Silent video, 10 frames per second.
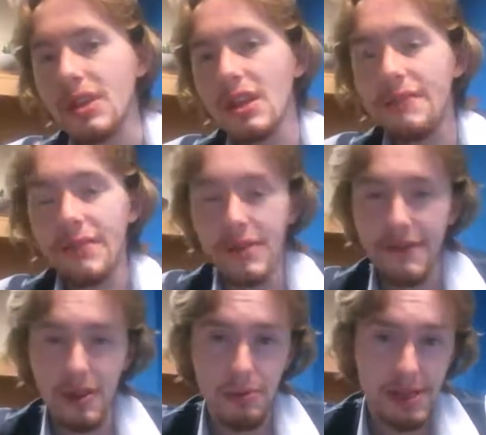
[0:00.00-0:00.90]
if, if
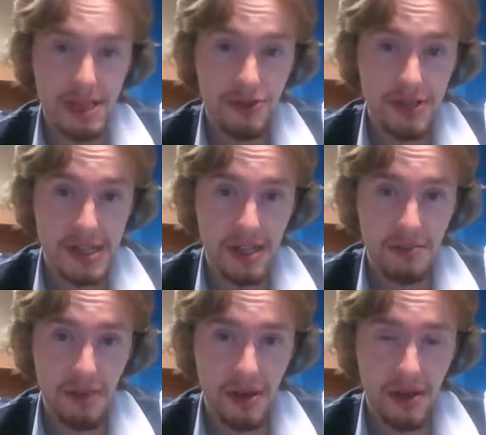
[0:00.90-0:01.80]
anybody's interested in,
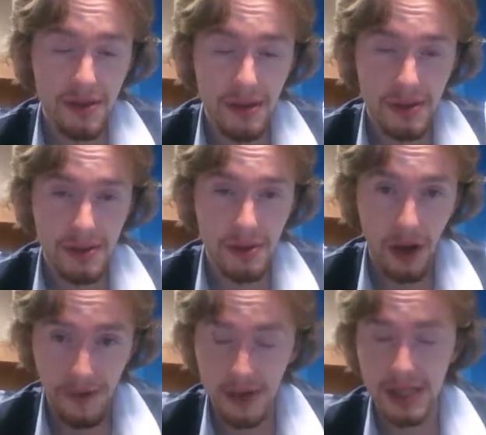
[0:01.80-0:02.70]
my, in the
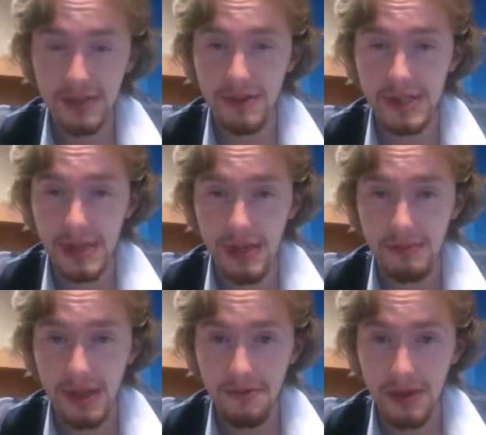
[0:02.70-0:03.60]
novel series that I'm
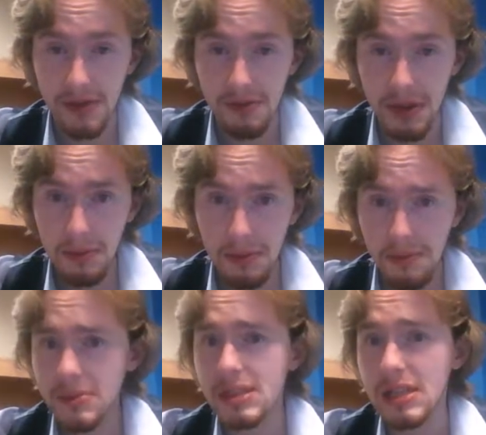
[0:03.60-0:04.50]
currently doing,
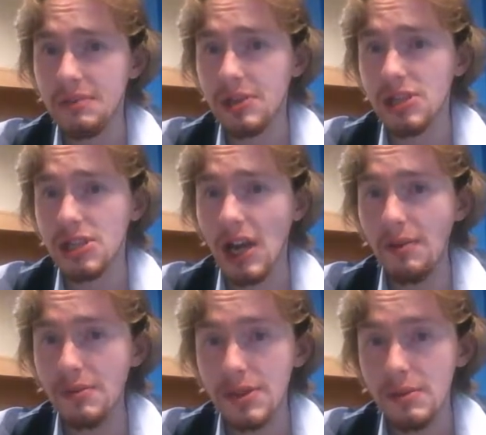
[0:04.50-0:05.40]
just give me a
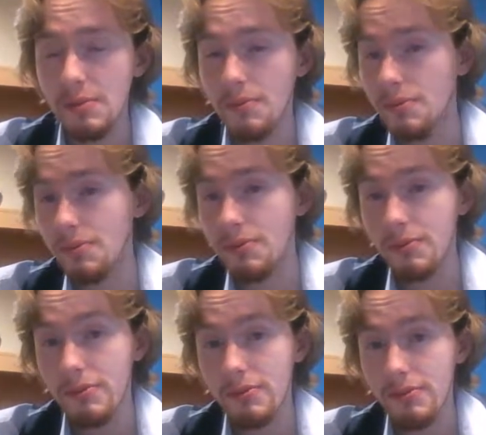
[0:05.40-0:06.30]
shout,
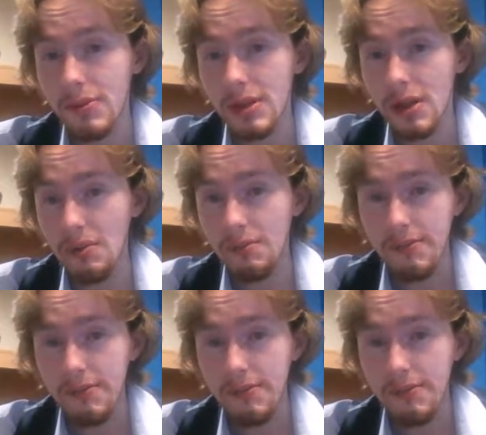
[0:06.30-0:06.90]
you know.